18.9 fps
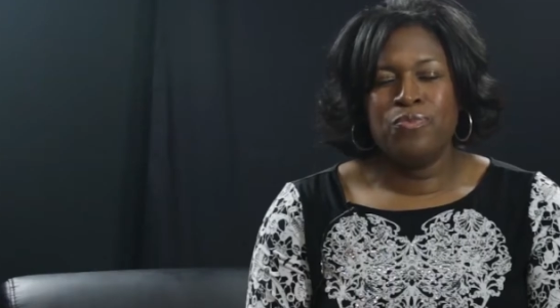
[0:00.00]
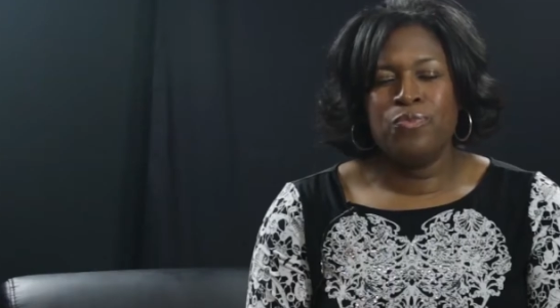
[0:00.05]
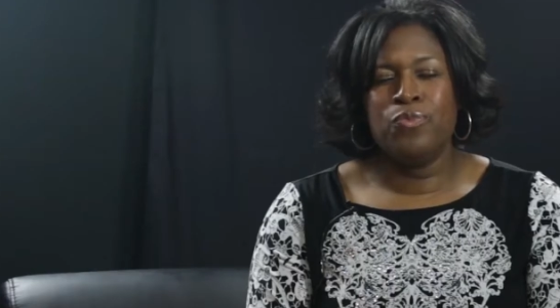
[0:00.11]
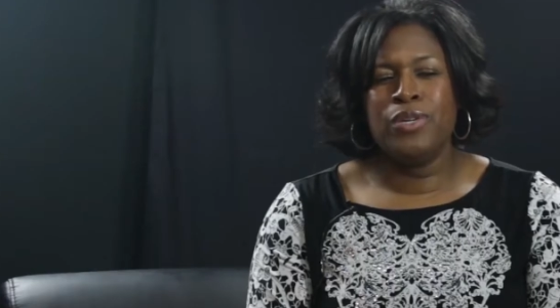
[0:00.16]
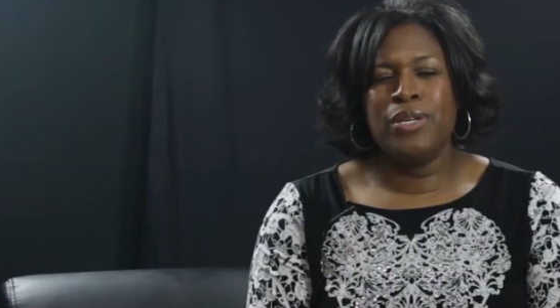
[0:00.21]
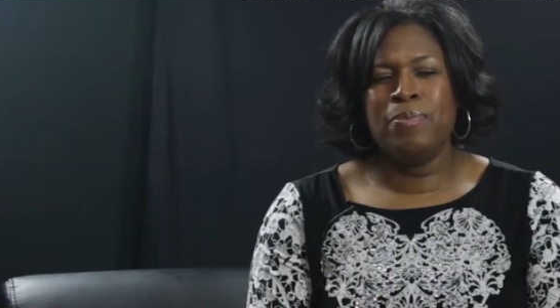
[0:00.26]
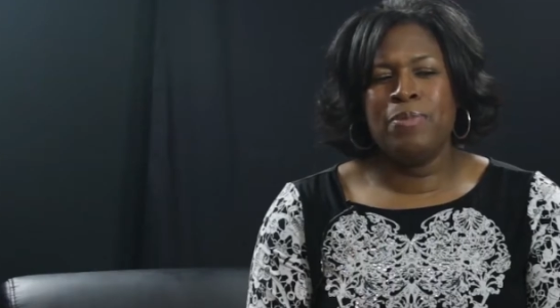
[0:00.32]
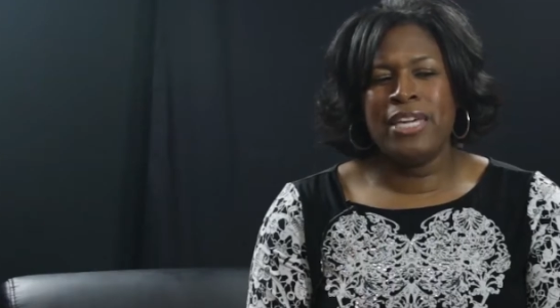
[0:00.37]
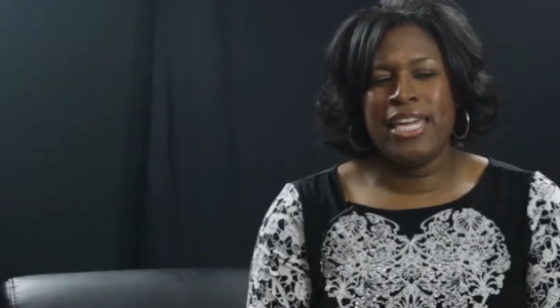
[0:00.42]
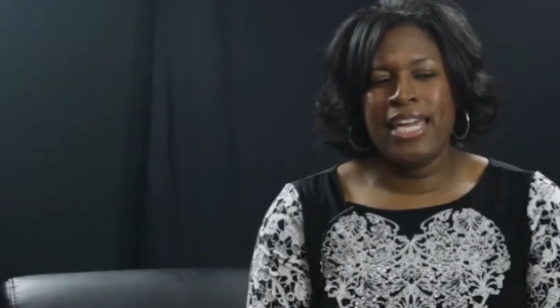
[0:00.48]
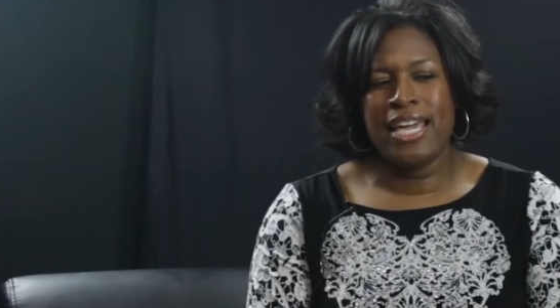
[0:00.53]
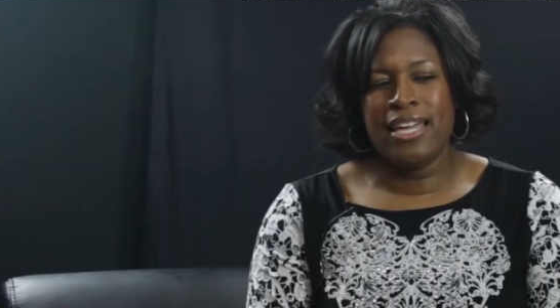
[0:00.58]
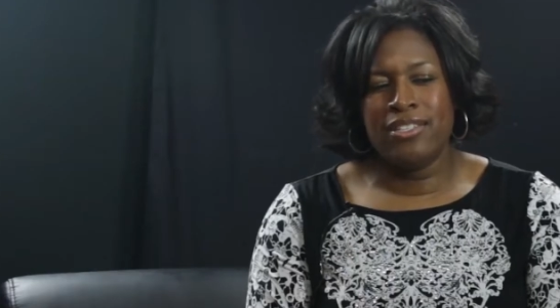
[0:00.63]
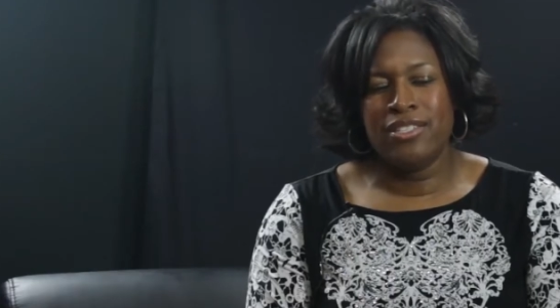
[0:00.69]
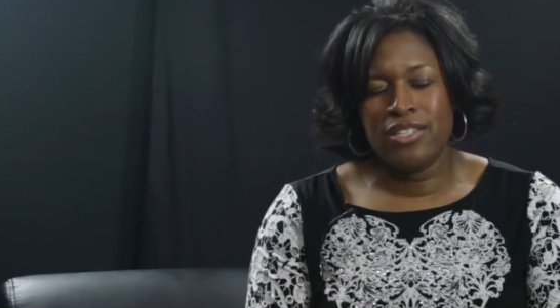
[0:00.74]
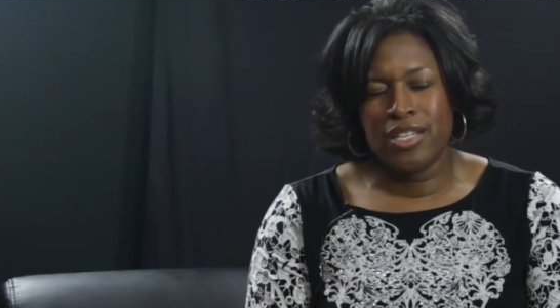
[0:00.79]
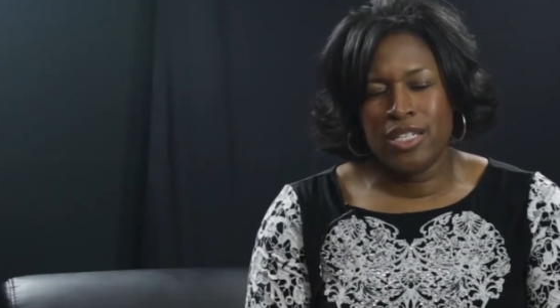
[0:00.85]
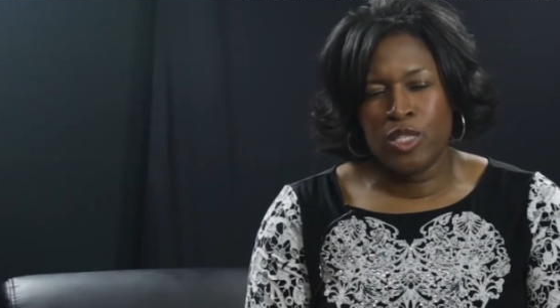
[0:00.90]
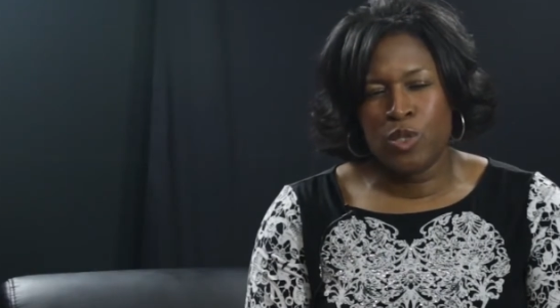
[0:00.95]
We began
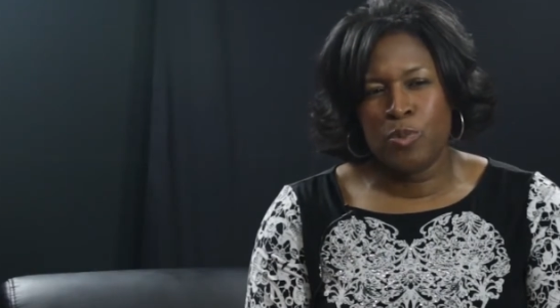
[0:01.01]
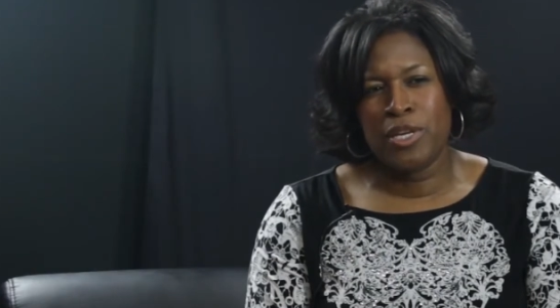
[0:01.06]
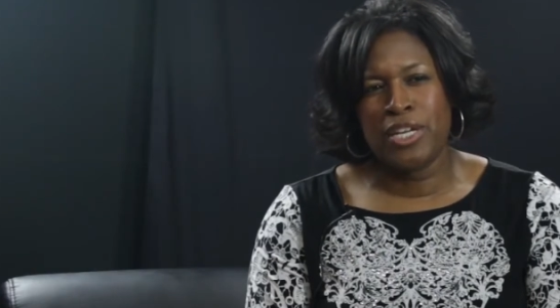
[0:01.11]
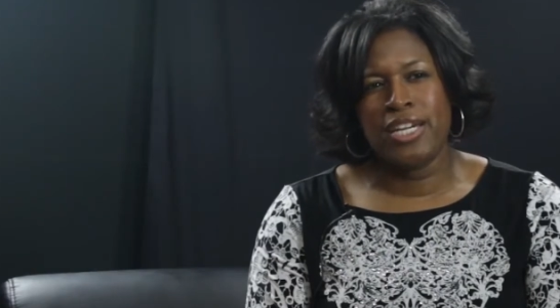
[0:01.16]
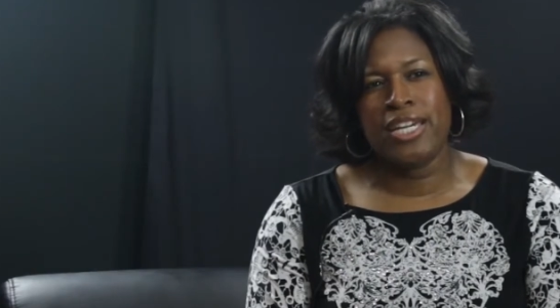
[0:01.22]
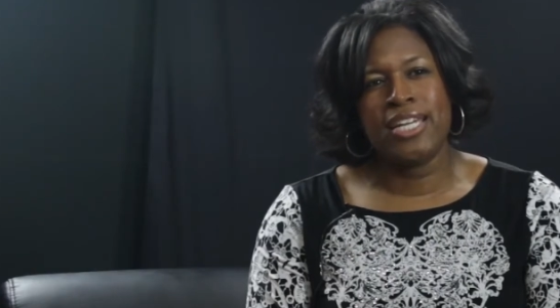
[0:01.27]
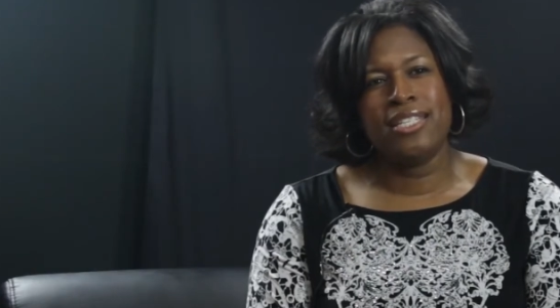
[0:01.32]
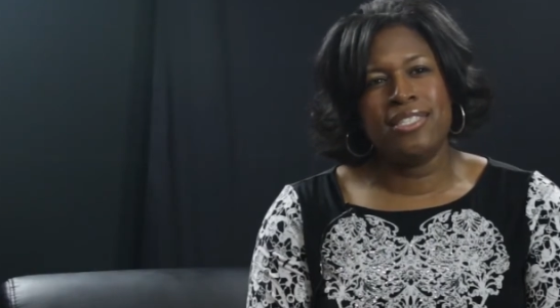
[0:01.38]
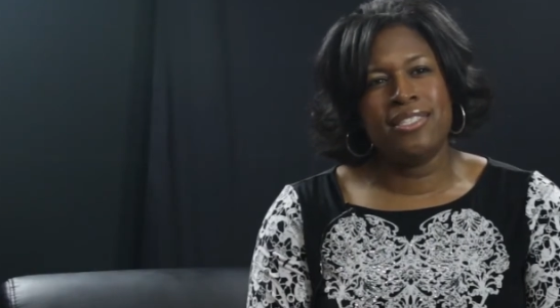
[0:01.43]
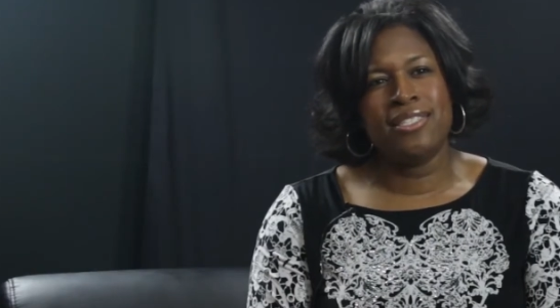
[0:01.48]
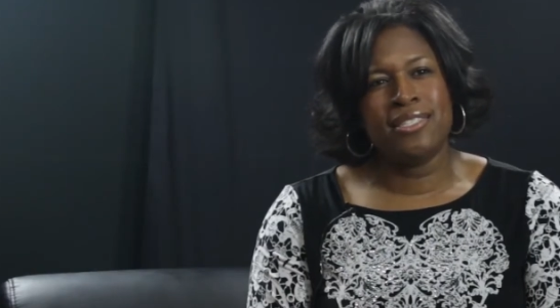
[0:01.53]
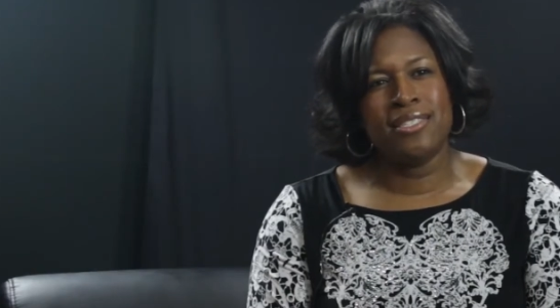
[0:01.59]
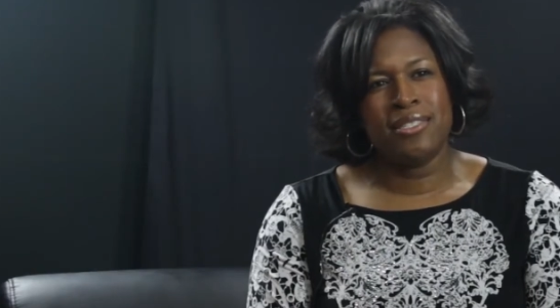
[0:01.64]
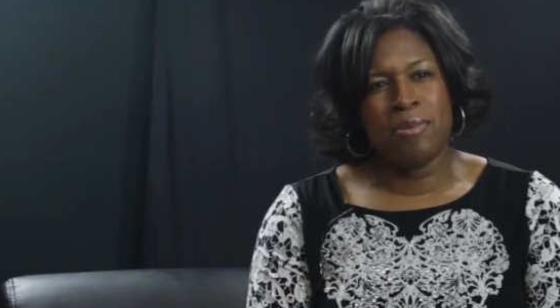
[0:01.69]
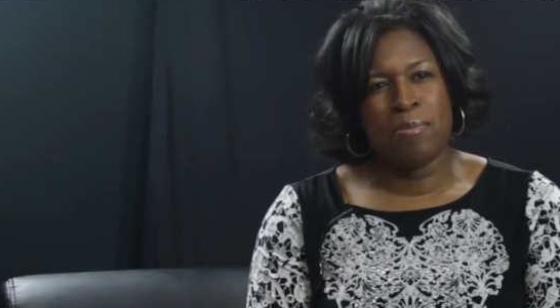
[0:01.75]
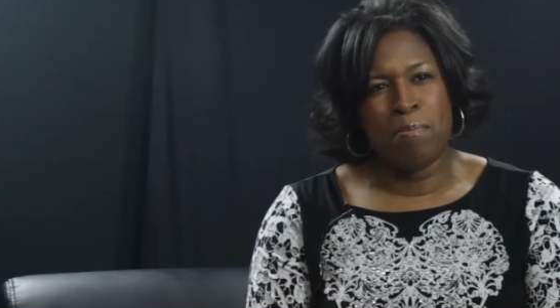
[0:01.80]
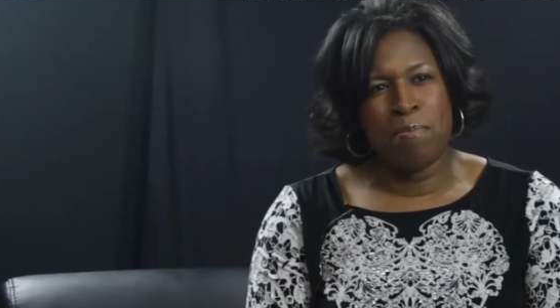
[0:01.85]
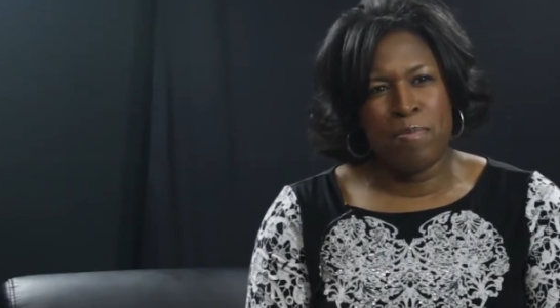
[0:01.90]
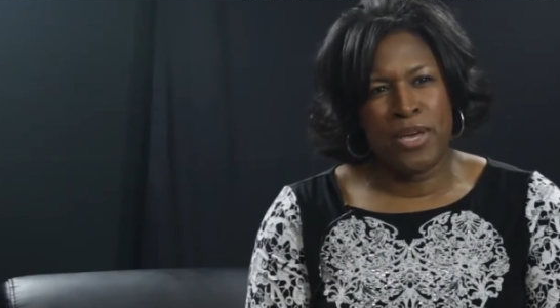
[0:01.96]
to experience